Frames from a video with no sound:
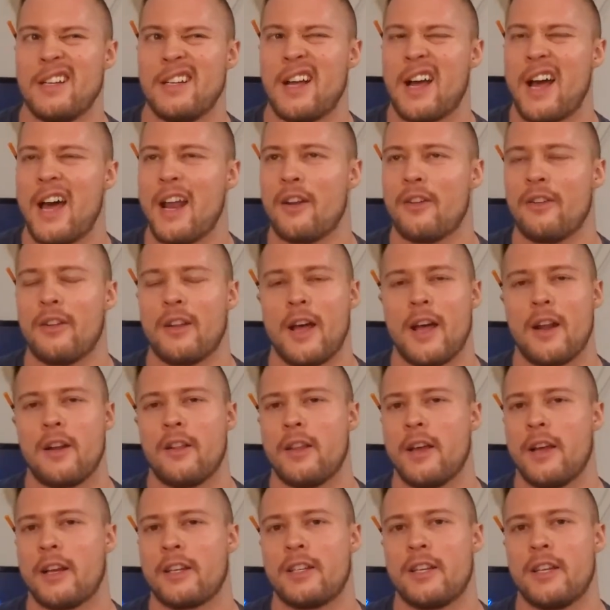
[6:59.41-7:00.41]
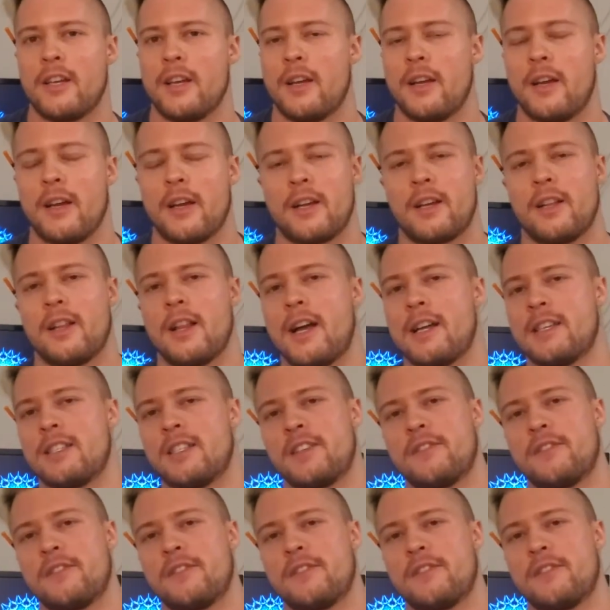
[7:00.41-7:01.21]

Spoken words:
don't like classic